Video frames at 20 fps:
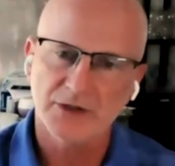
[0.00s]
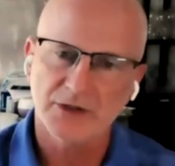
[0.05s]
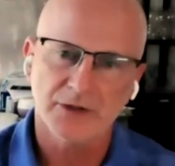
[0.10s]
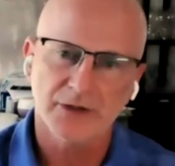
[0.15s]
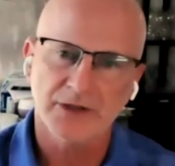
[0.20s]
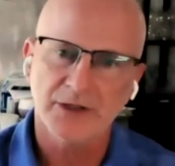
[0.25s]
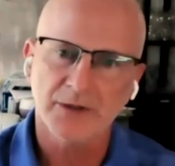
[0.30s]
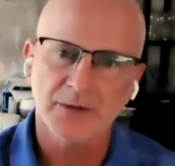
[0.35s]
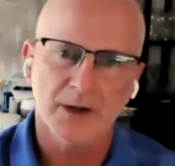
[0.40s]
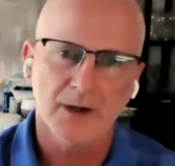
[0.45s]

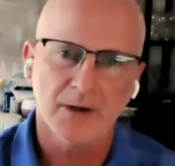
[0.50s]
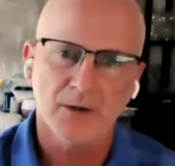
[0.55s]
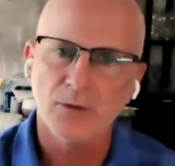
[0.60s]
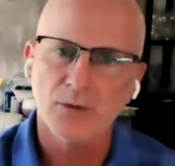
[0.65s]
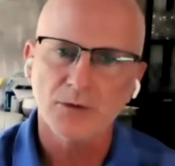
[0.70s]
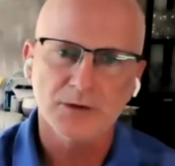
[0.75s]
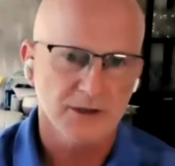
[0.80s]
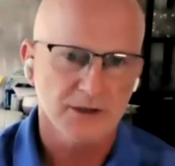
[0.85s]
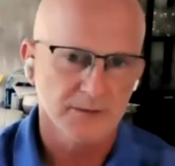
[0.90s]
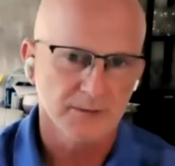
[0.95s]
Joy, you are
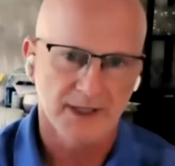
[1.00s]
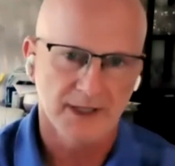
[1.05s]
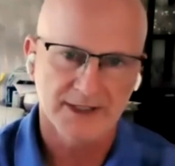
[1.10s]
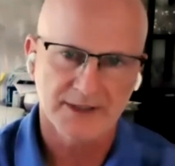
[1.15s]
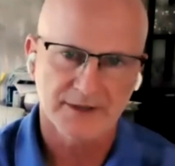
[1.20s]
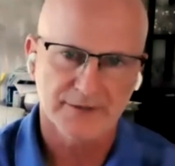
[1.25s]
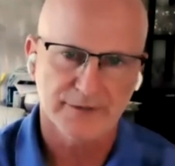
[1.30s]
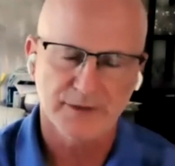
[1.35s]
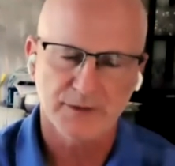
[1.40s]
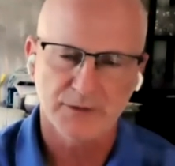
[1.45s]
awesome
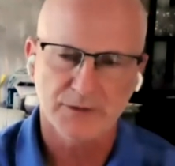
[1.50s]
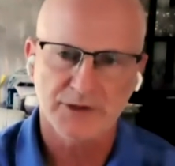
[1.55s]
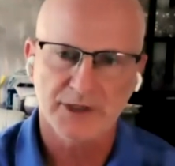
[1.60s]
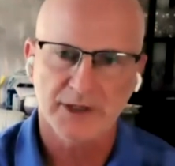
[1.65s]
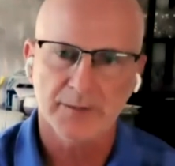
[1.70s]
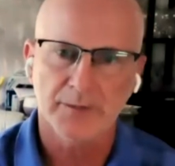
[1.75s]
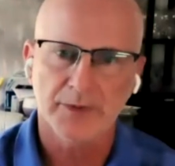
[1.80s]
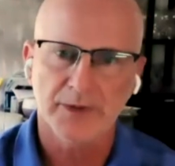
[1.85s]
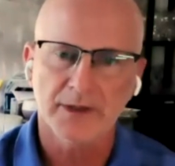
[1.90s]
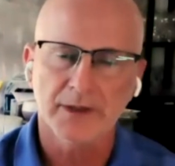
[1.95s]
as a field
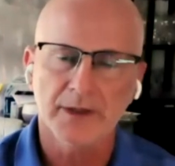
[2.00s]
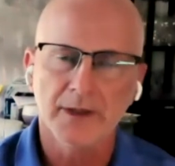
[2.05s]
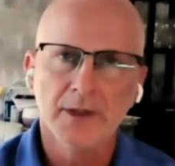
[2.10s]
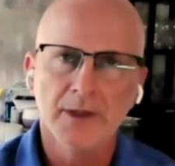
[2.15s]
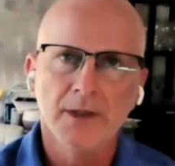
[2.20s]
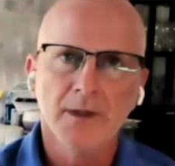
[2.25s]
champion,